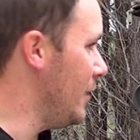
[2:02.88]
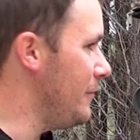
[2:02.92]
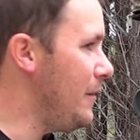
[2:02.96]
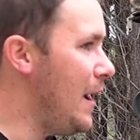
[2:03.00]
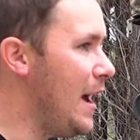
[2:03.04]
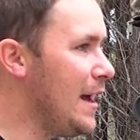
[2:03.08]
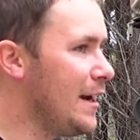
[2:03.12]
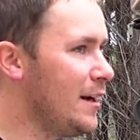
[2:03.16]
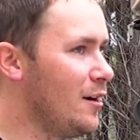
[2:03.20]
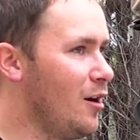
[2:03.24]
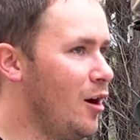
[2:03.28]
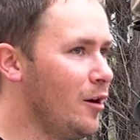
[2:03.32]

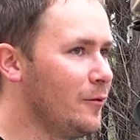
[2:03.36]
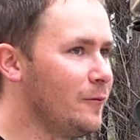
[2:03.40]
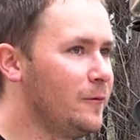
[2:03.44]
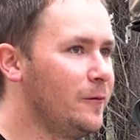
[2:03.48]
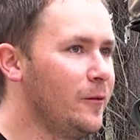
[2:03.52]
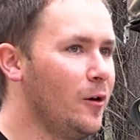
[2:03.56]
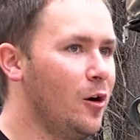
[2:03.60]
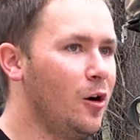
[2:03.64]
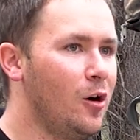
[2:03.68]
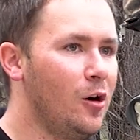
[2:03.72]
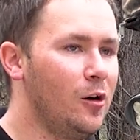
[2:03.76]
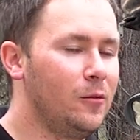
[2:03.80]
had it on
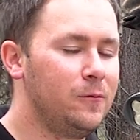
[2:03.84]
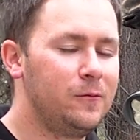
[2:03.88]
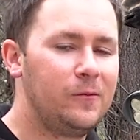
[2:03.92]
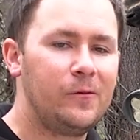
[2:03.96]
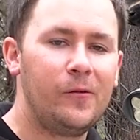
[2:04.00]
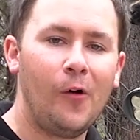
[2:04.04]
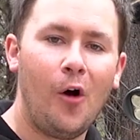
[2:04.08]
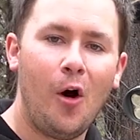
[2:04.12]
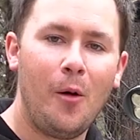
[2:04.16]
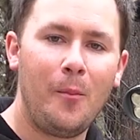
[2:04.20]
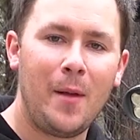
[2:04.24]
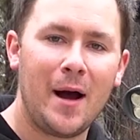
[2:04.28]
for
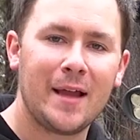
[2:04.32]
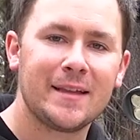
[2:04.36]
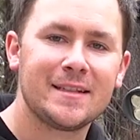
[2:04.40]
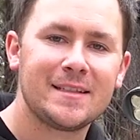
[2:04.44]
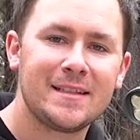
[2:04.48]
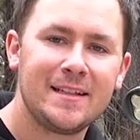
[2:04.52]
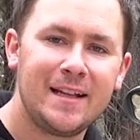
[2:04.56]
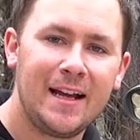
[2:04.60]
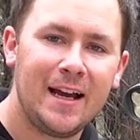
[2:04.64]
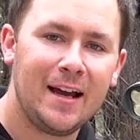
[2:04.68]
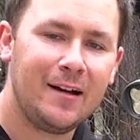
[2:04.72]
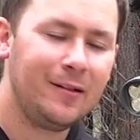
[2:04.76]
4
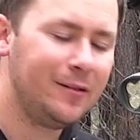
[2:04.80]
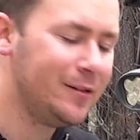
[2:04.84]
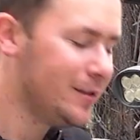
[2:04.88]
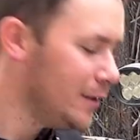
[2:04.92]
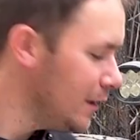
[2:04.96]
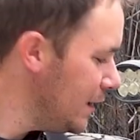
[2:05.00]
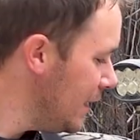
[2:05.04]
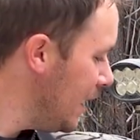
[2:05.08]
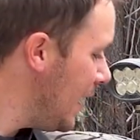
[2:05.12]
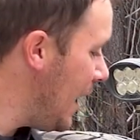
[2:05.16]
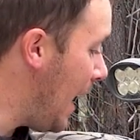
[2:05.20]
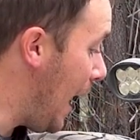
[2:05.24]
months now,
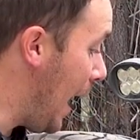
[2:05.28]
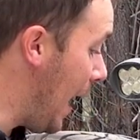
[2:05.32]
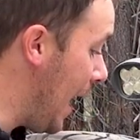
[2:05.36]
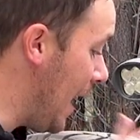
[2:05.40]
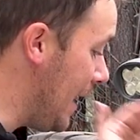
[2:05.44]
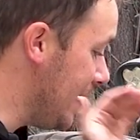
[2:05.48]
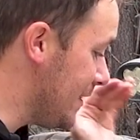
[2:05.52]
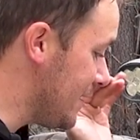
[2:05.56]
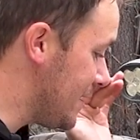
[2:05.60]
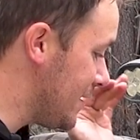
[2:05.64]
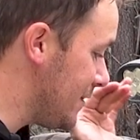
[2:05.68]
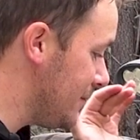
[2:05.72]

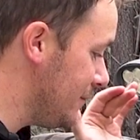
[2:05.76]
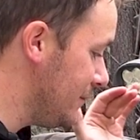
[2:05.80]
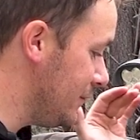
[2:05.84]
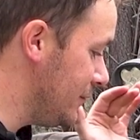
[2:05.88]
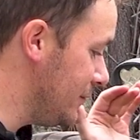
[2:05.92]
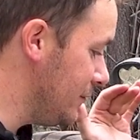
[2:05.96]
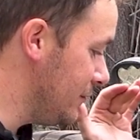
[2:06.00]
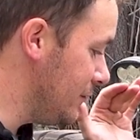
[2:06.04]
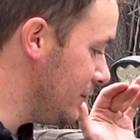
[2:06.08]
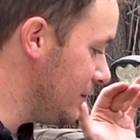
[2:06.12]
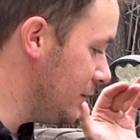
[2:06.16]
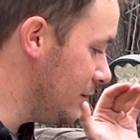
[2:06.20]
and
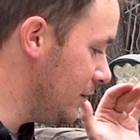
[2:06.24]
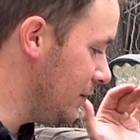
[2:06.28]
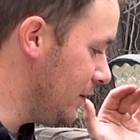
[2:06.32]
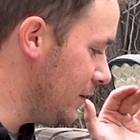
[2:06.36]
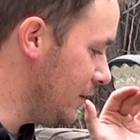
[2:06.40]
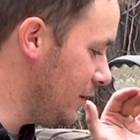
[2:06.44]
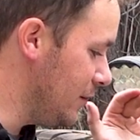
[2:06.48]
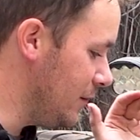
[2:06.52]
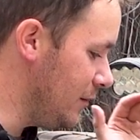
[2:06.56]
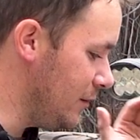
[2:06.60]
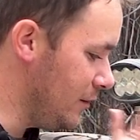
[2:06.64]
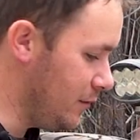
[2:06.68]

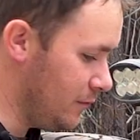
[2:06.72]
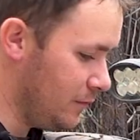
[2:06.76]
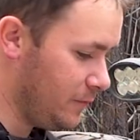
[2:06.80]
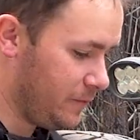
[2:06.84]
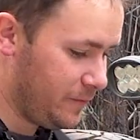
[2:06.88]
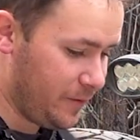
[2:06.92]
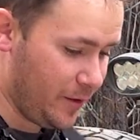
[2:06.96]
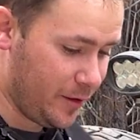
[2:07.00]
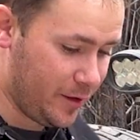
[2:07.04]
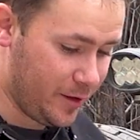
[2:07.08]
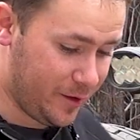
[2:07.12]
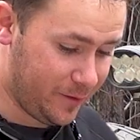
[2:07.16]

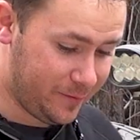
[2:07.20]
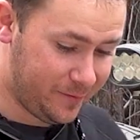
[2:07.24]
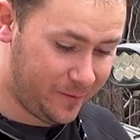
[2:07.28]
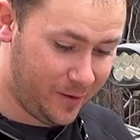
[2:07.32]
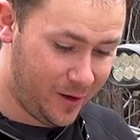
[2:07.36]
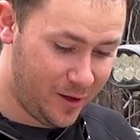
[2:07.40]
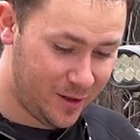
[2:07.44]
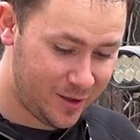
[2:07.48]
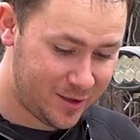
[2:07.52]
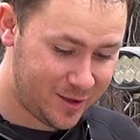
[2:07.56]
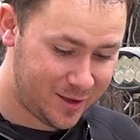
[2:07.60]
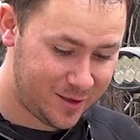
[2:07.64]
for the
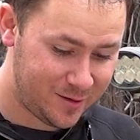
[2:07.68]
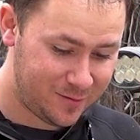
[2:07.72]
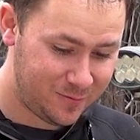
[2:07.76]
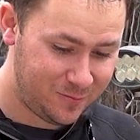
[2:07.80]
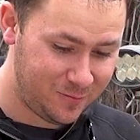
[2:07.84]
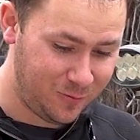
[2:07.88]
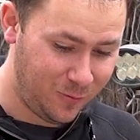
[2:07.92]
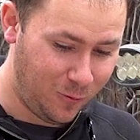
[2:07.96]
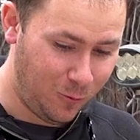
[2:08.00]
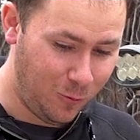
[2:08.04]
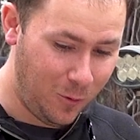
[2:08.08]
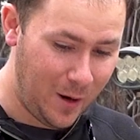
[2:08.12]
first
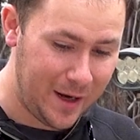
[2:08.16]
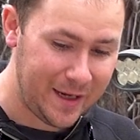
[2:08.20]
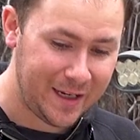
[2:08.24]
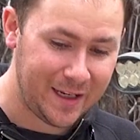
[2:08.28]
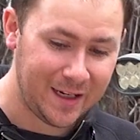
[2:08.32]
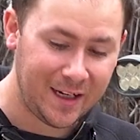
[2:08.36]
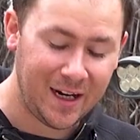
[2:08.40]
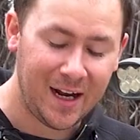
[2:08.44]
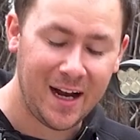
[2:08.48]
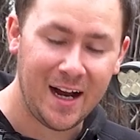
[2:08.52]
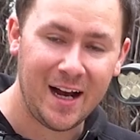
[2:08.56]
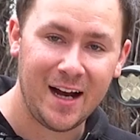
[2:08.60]
week
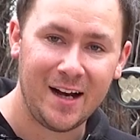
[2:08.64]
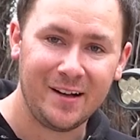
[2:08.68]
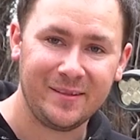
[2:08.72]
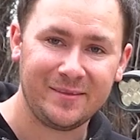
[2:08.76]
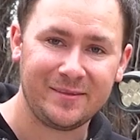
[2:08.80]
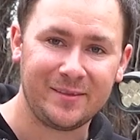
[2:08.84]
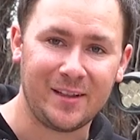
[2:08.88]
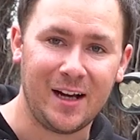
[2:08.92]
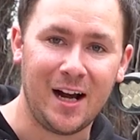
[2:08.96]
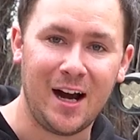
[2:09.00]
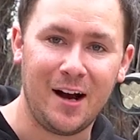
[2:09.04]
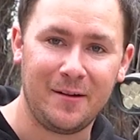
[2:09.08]
and a
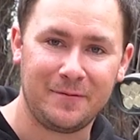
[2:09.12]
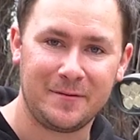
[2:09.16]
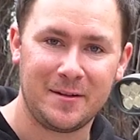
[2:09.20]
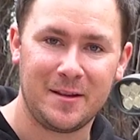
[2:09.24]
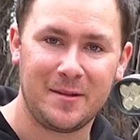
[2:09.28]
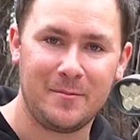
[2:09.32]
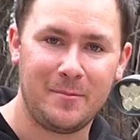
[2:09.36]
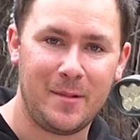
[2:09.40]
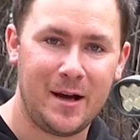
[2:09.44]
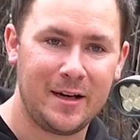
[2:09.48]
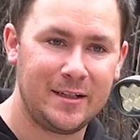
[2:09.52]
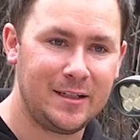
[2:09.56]
half after
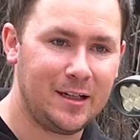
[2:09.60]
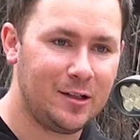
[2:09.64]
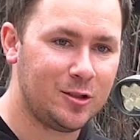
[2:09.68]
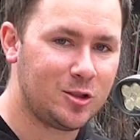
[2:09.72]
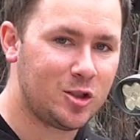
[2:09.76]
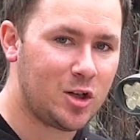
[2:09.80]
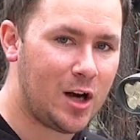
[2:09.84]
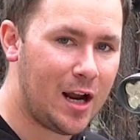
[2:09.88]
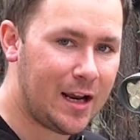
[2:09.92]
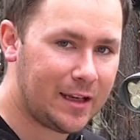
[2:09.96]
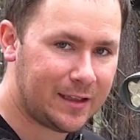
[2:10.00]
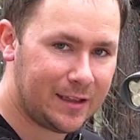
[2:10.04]
the Mundell
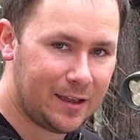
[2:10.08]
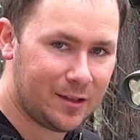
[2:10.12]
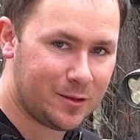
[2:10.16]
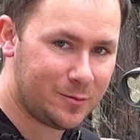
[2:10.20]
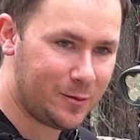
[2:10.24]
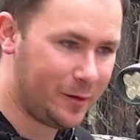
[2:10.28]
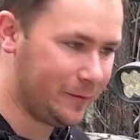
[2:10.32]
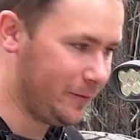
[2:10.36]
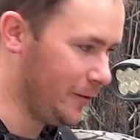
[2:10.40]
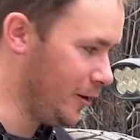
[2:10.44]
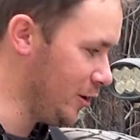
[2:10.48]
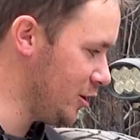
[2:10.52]
track, that was
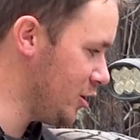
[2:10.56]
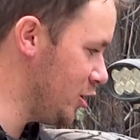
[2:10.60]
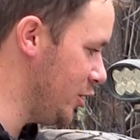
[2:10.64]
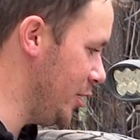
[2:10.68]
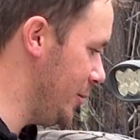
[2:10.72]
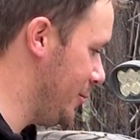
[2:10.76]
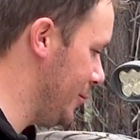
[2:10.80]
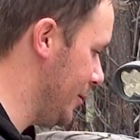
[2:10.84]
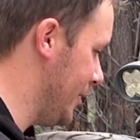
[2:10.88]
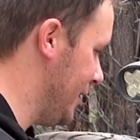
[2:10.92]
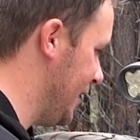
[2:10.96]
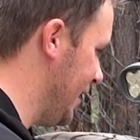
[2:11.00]
my first
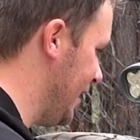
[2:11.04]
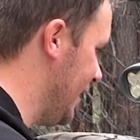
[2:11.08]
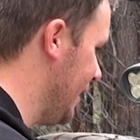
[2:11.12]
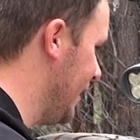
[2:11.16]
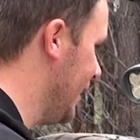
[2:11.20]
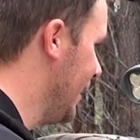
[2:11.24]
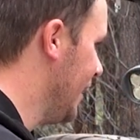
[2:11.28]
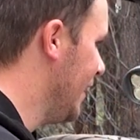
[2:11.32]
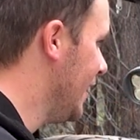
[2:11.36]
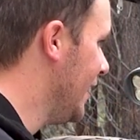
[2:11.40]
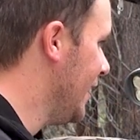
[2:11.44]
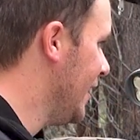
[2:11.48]
trip with it,
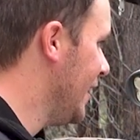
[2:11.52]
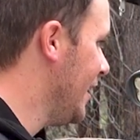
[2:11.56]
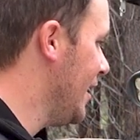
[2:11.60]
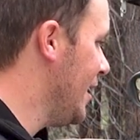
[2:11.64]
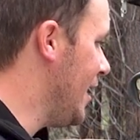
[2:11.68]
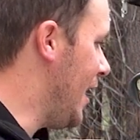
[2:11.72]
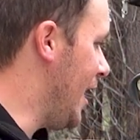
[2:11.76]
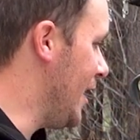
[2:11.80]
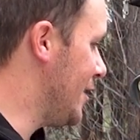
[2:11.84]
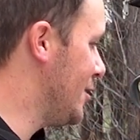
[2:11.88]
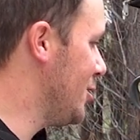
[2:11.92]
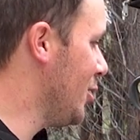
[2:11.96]

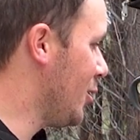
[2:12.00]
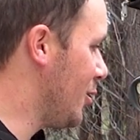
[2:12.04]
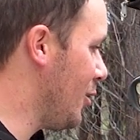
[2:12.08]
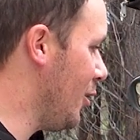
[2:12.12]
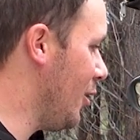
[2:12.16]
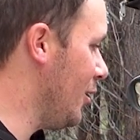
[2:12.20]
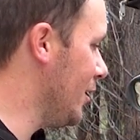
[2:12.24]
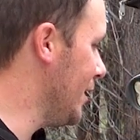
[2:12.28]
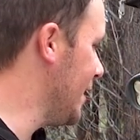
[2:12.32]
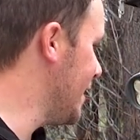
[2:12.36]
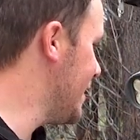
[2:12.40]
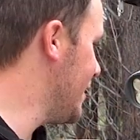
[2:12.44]
I took
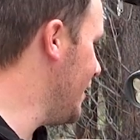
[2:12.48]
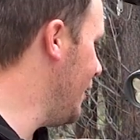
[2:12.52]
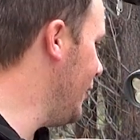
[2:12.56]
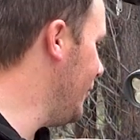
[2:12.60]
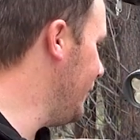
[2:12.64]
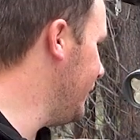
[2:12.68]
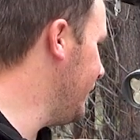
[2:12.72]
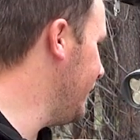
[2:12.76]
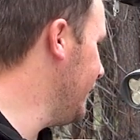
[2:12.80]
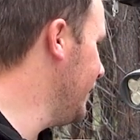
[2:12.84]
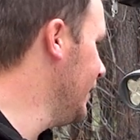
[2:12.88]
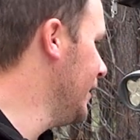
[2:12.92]
all this
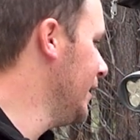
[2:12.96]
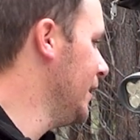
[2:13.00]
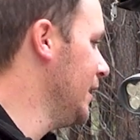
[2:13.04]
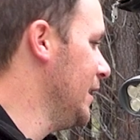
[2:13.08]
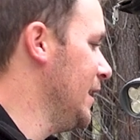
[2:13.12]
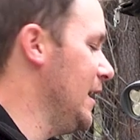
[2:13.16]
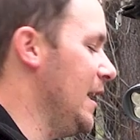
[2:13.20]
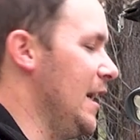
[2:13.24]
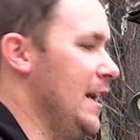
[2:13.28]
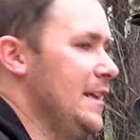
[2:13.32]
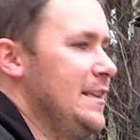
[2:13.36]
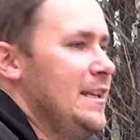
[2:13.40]
off
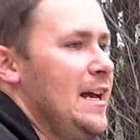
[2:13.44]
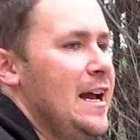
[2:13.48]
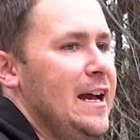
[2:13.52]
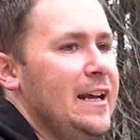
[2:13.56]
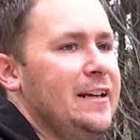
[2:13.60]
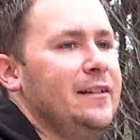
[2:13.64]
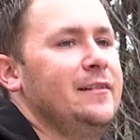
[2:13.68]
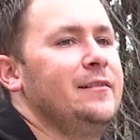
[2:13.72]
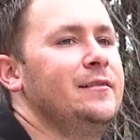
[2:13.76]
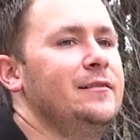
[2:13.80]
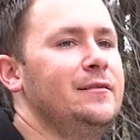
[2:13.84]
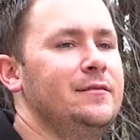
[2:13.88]
and
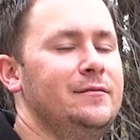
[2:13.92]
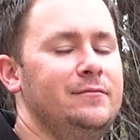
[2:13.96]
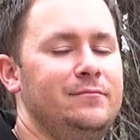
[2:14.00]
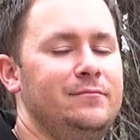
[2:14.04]
then